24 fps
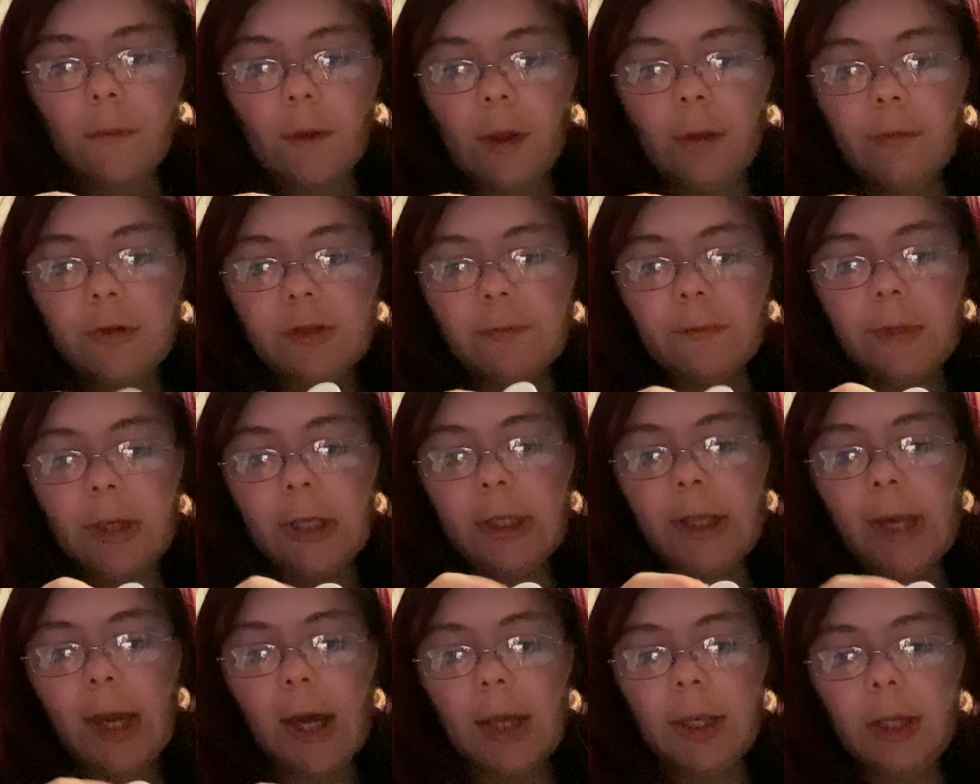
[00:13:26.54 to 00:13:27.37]
It was
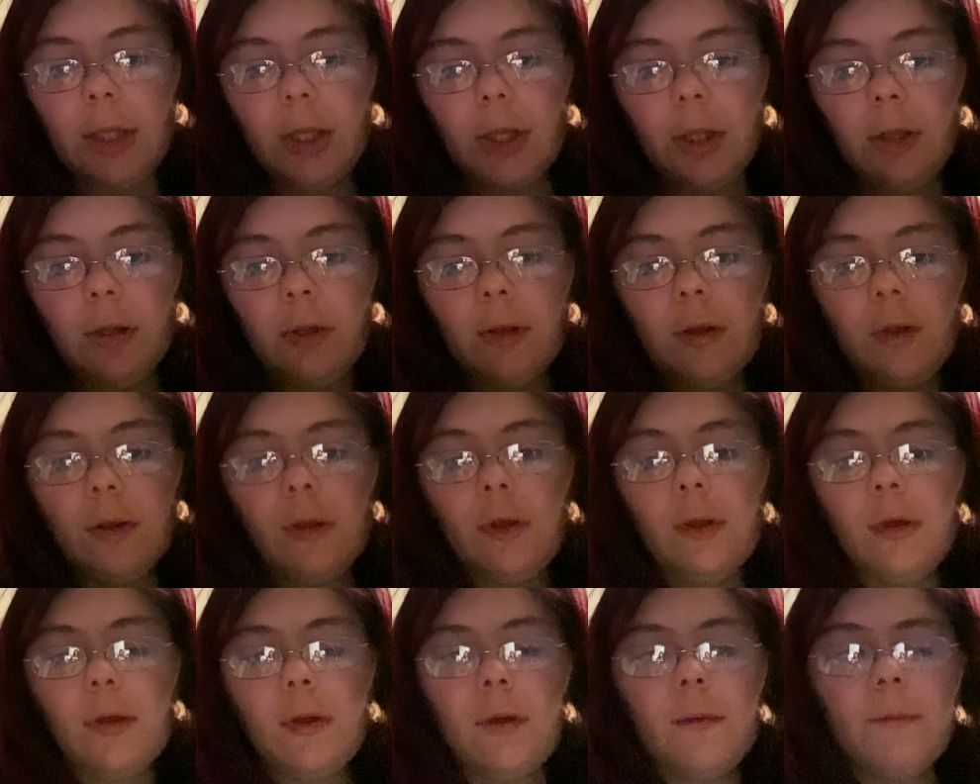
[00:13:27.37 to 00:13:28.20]
me, Daddy.
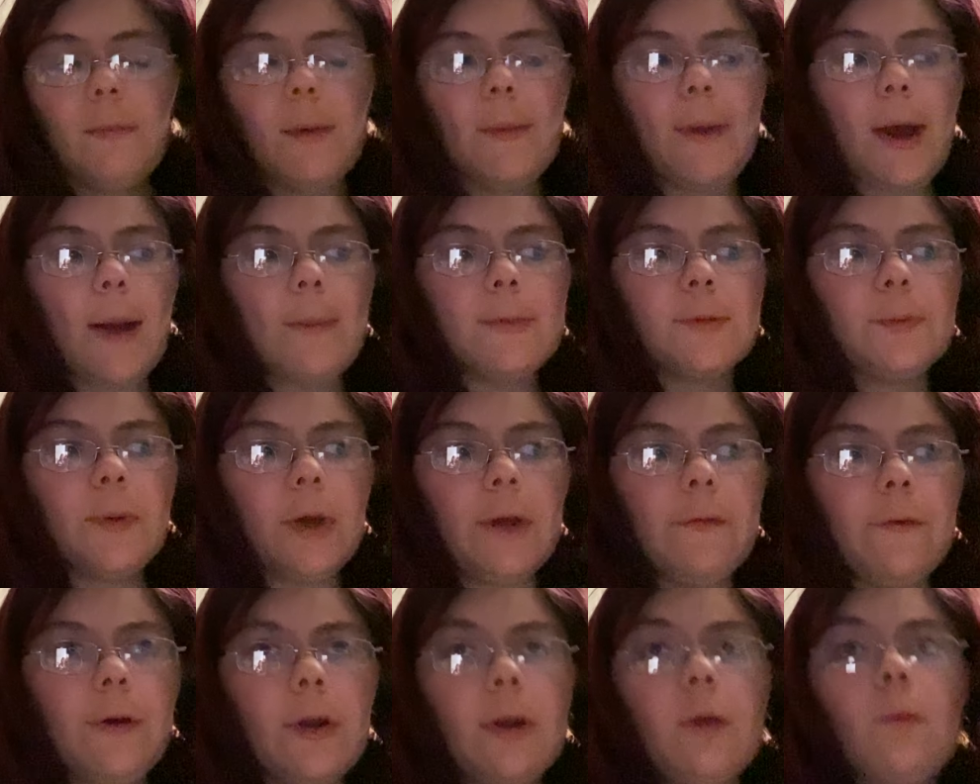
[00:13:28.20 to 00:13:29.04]
My mom's
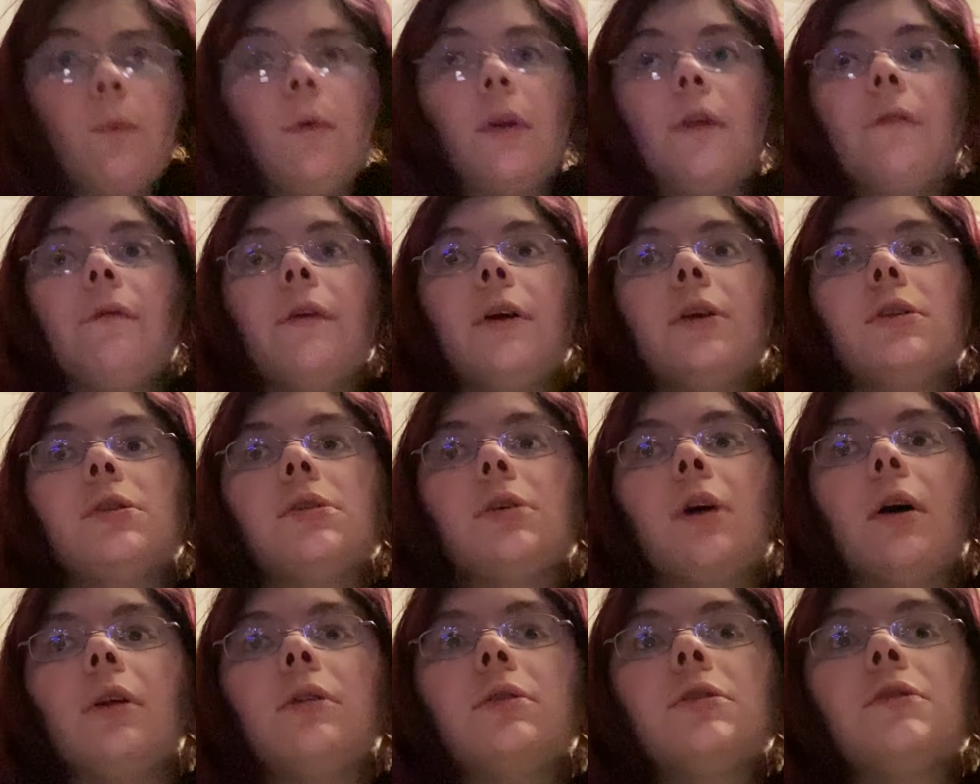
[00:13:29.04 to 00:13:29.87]
boyfriend and one of his
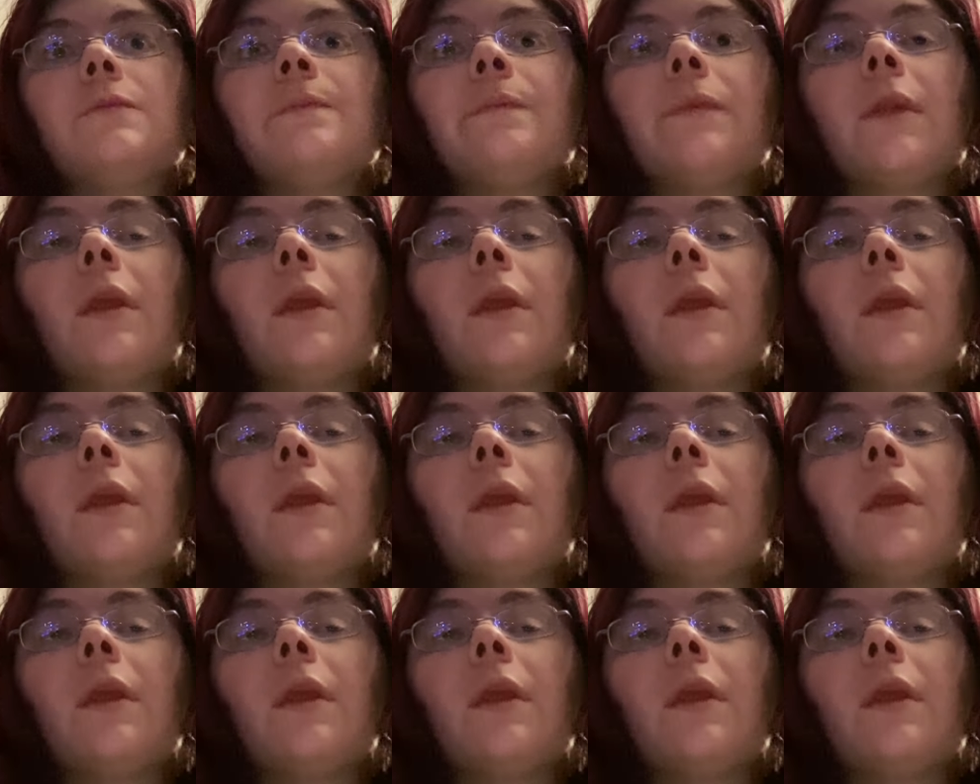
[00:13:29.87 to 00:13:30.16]
sons.